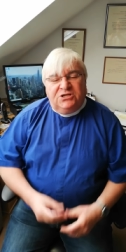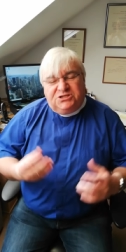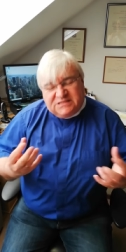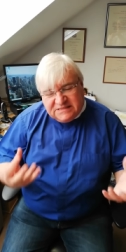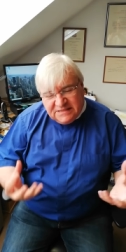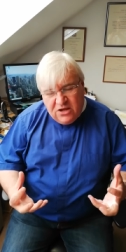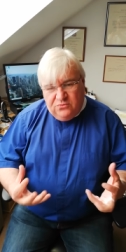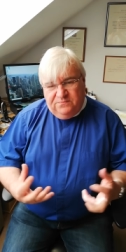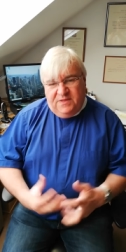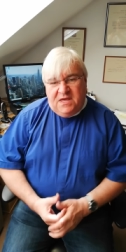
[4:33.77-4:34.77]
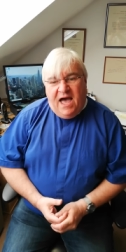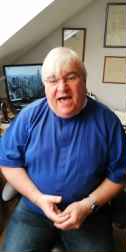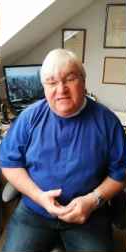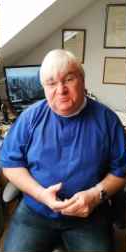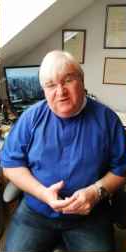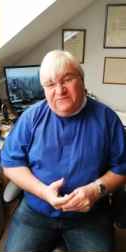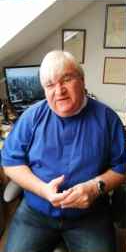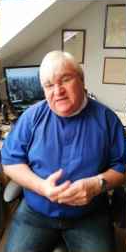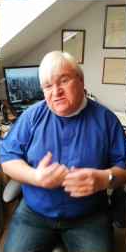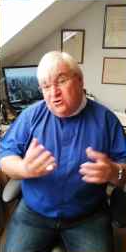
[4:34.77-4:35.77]
Just now, as we
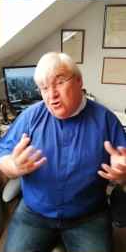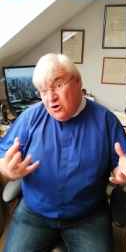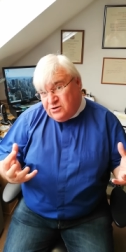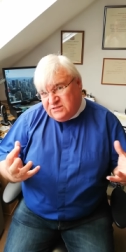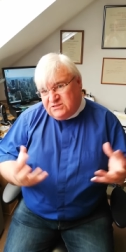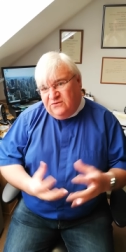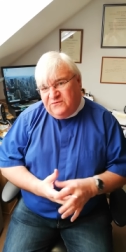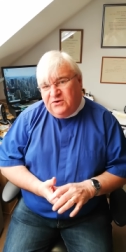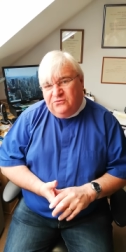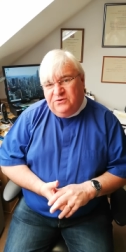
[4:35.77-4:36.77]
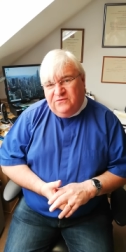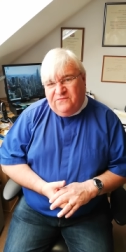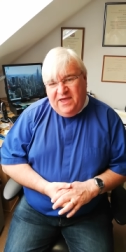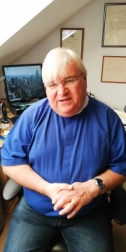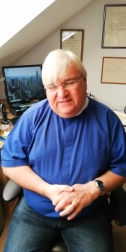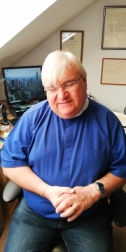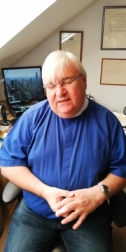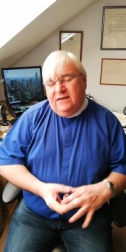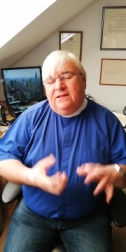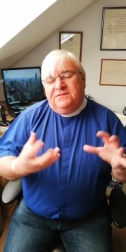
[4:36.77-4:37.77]
face the horrors of coronavirus,
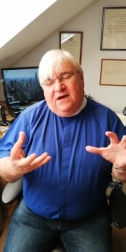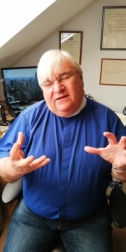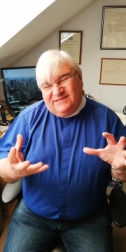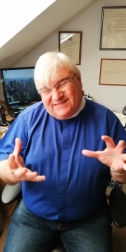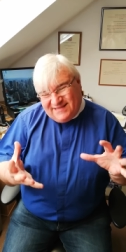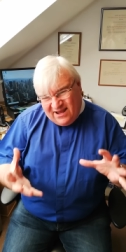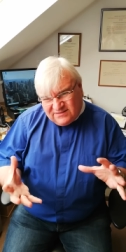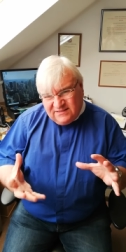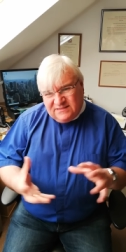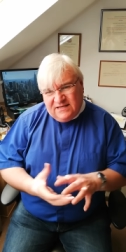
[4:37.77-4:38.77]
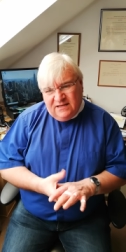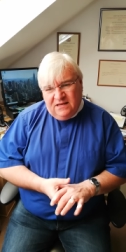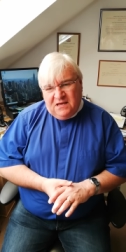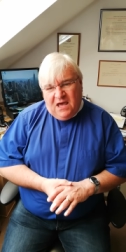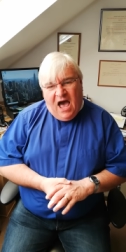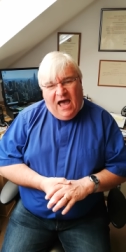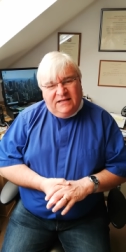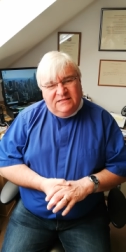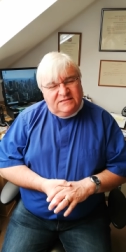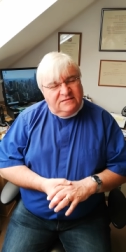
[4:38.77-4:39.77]
the uncertainty
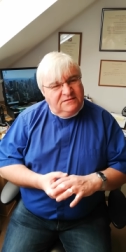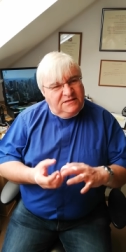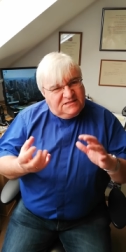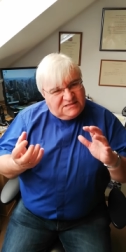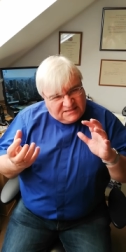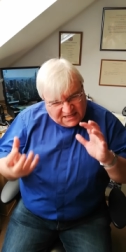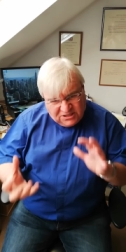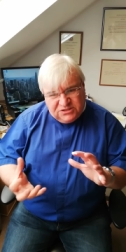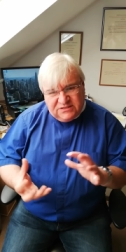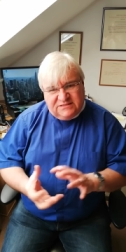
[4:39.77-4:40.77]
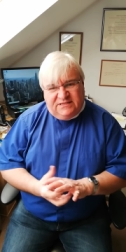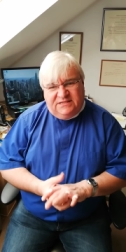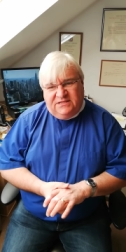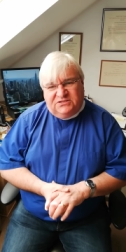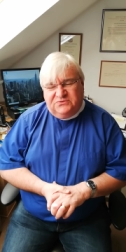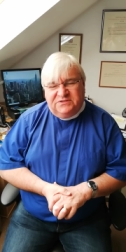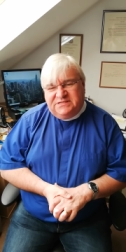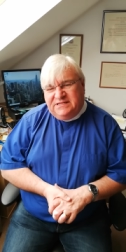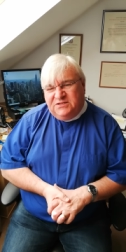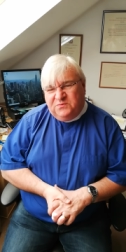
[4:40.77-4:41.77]
and the dangers that are
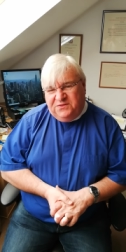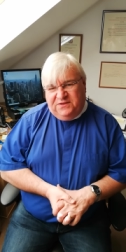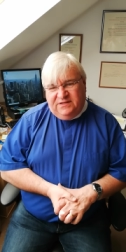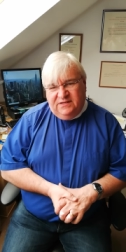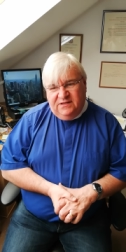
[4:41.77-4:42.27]
associated with it.